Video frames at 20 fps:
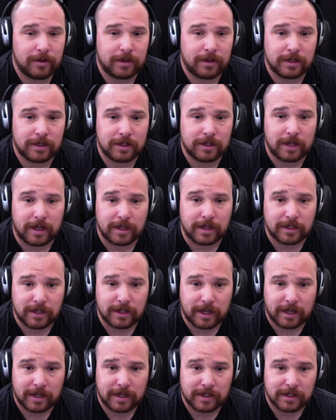this
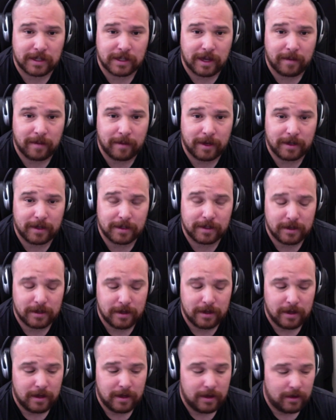second assignment
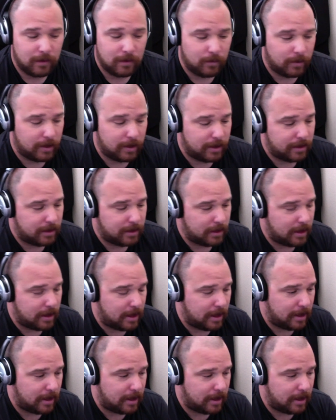with